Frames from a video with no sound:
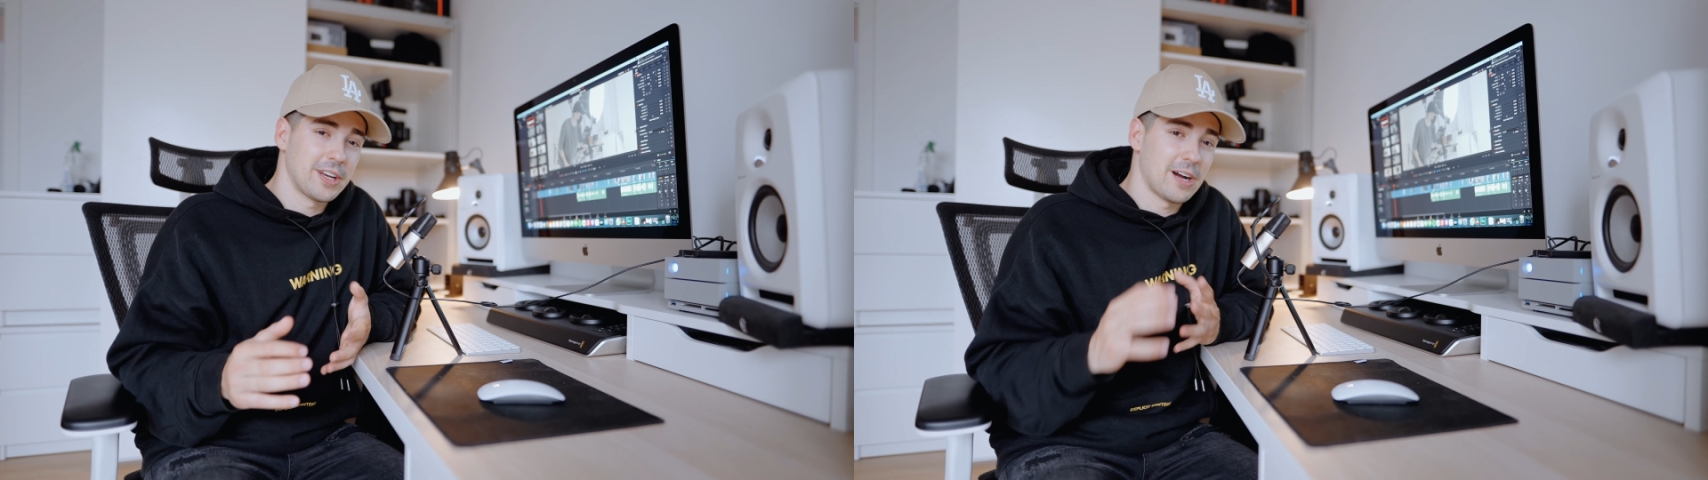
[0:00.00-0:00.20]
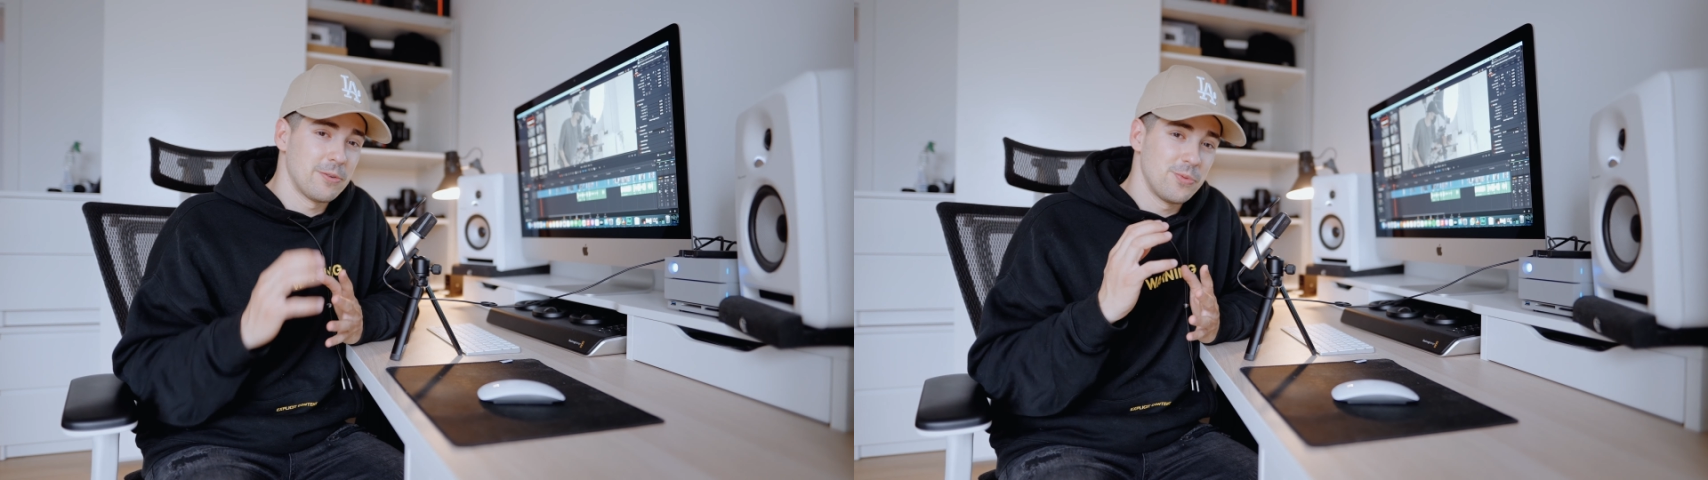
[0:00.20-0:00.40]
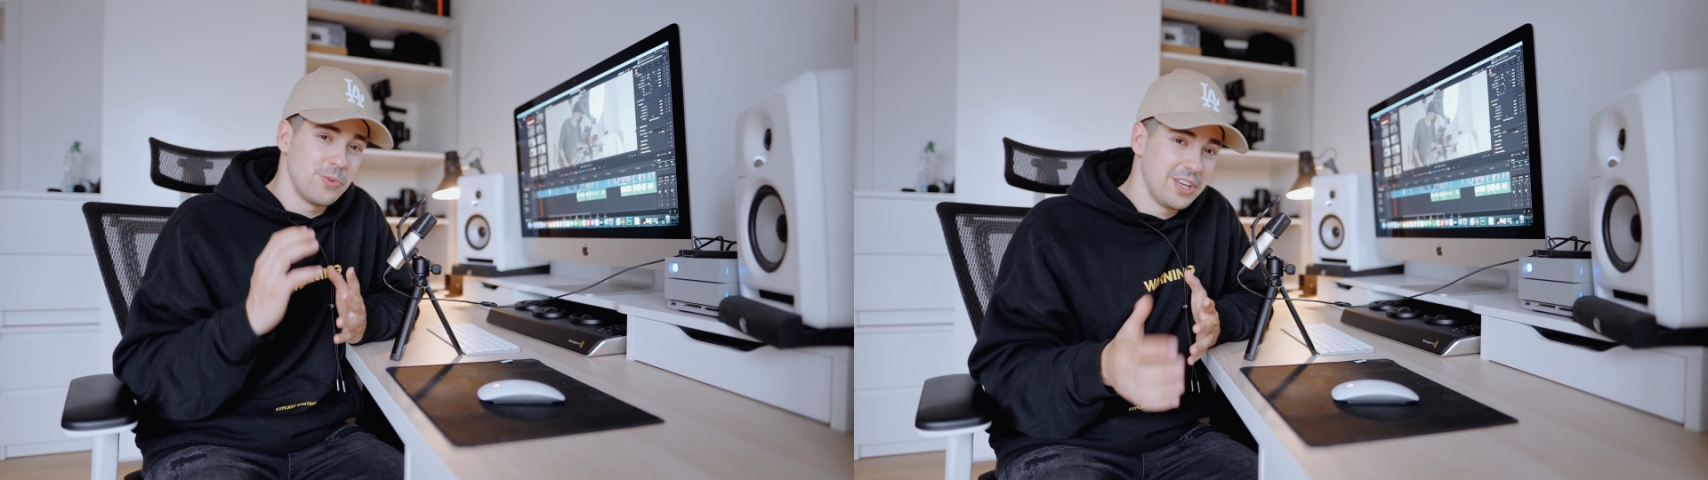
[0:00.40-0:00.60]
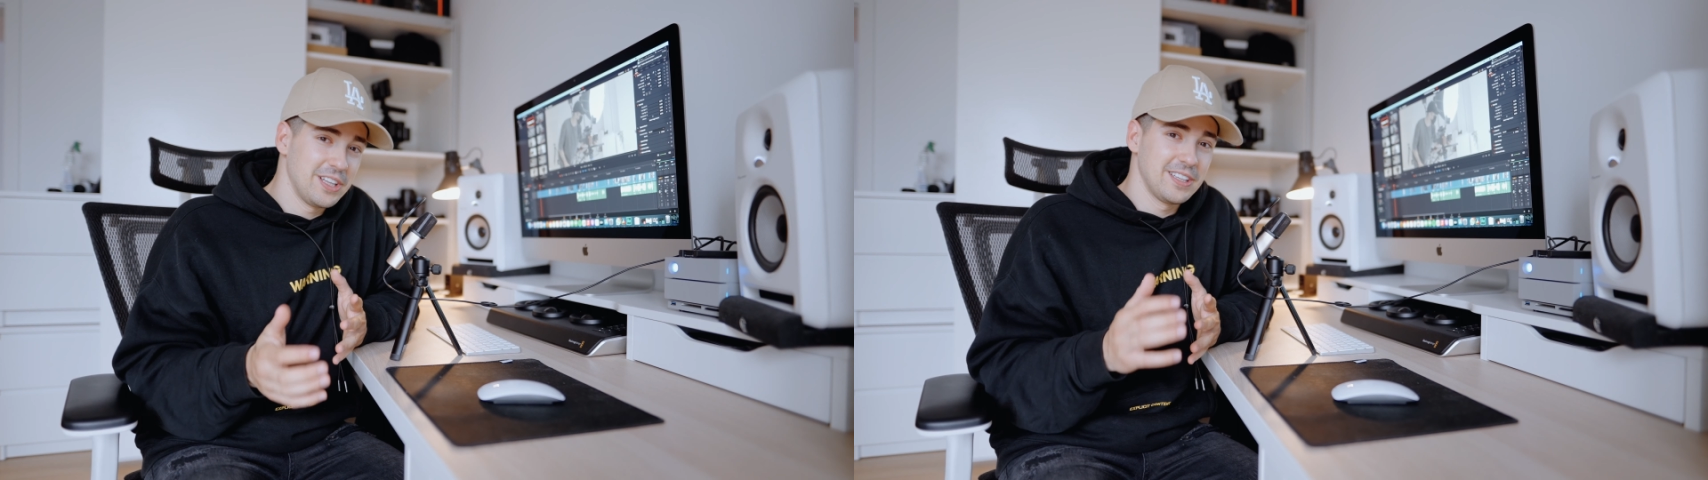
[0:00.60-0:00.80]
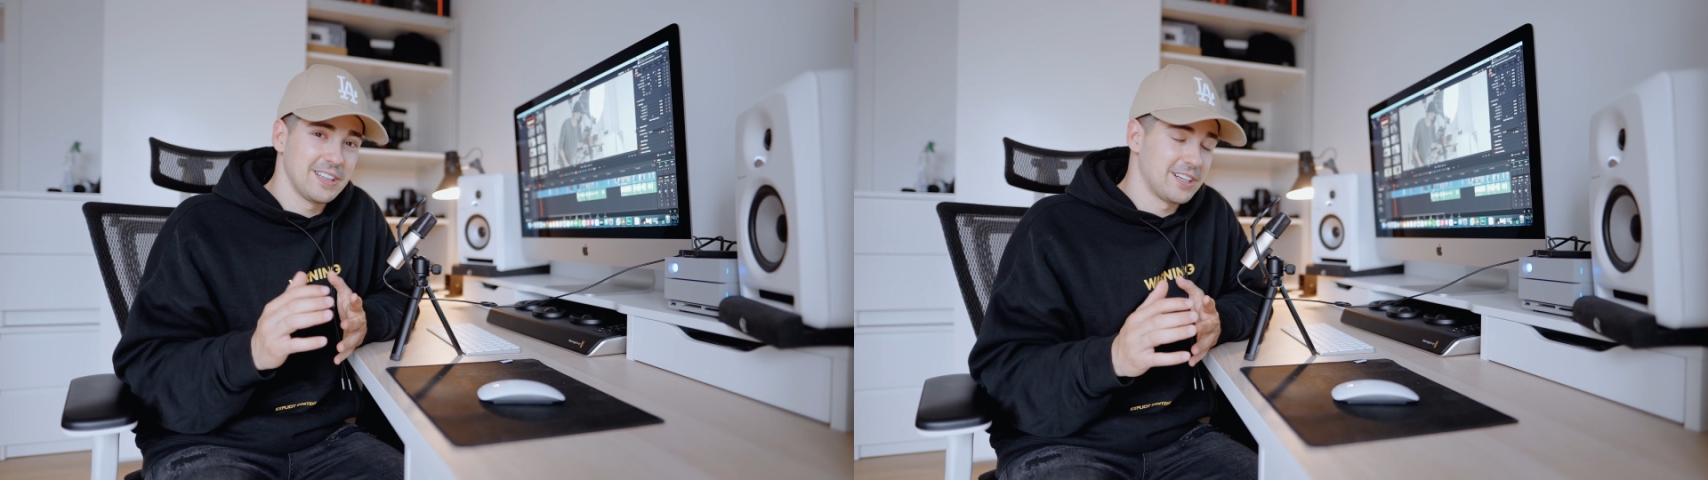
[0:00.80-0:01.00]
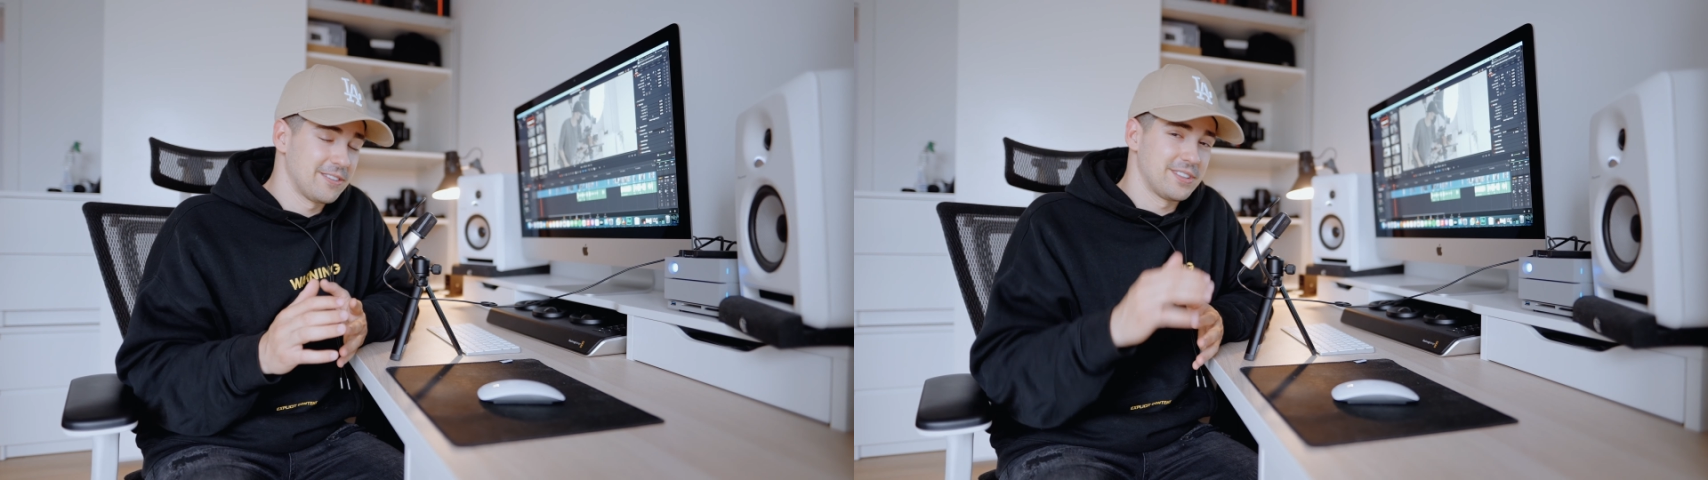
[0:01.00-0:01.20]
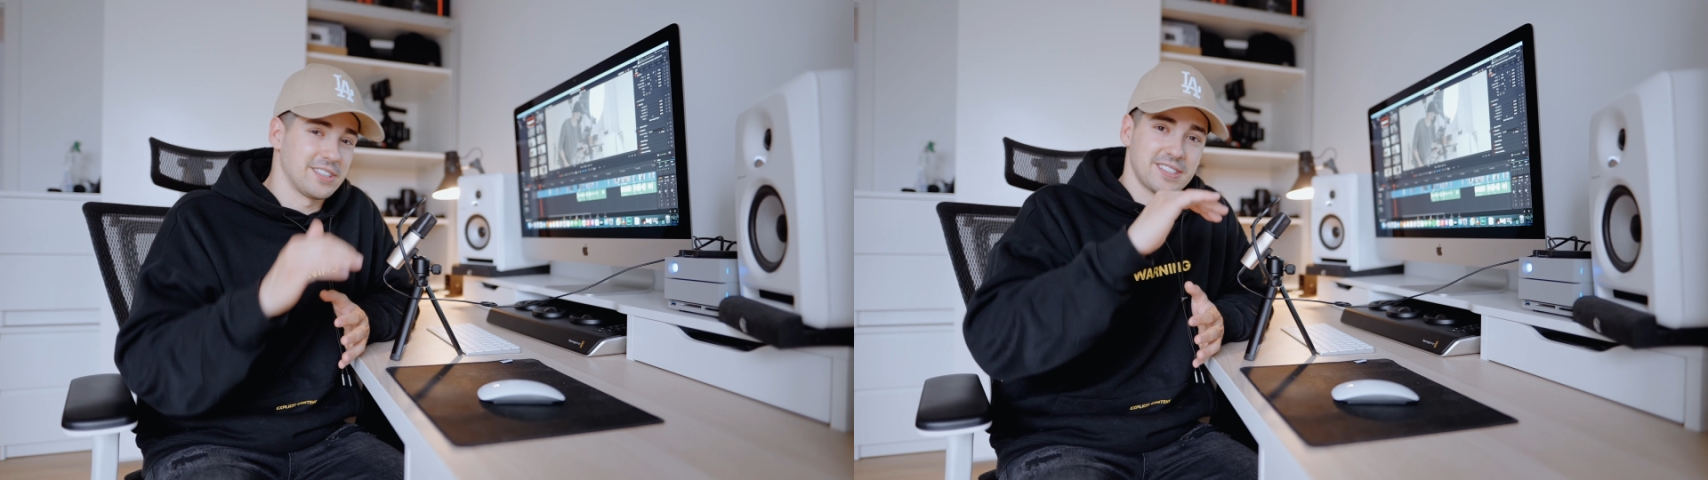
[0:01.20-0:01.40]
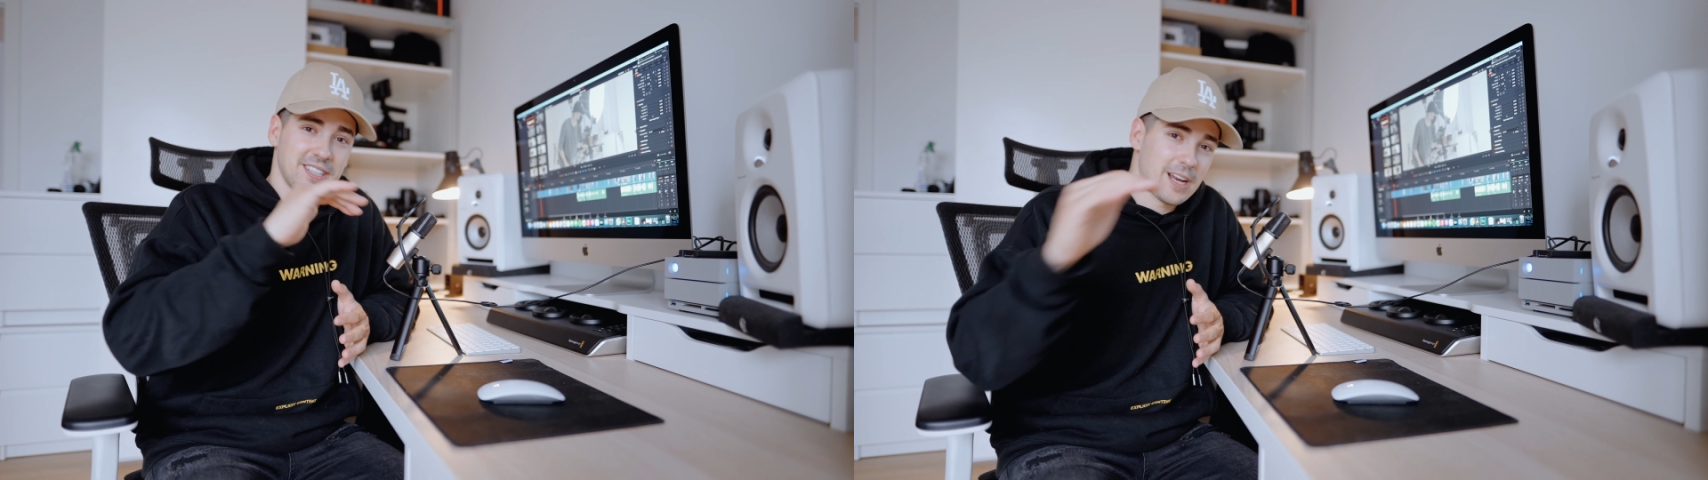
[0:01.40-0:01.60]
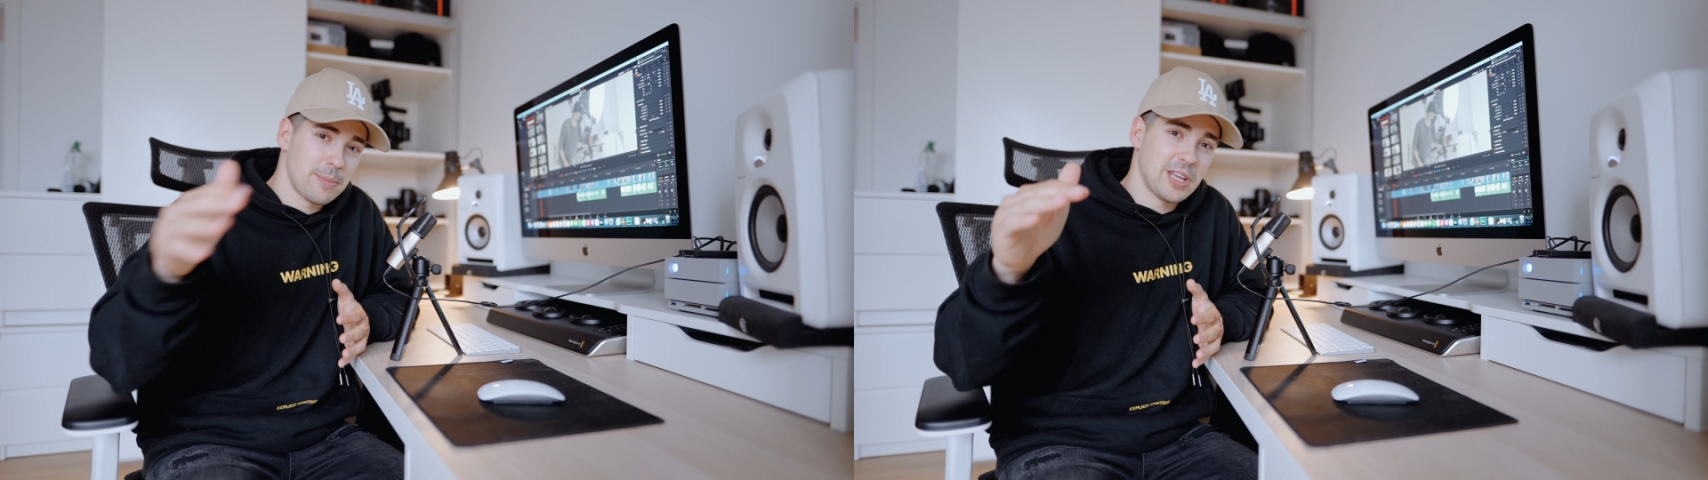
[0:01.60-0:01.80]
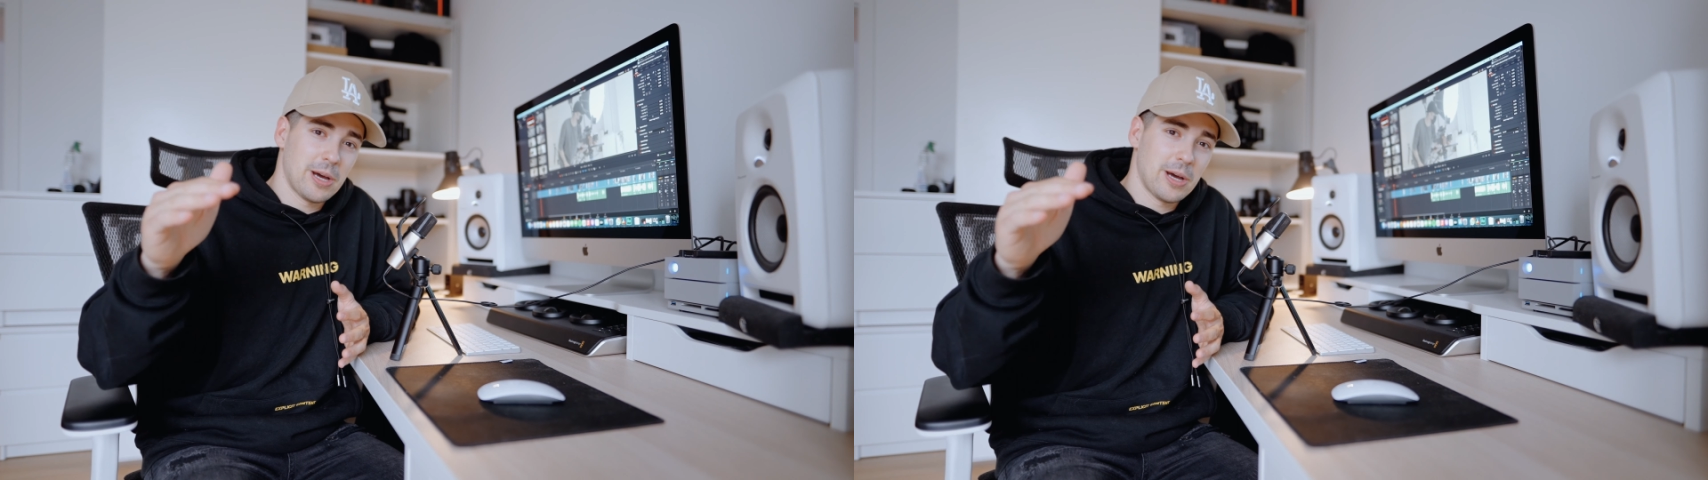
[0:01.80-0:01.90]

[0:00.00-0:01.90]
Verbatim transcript: I really love the setup that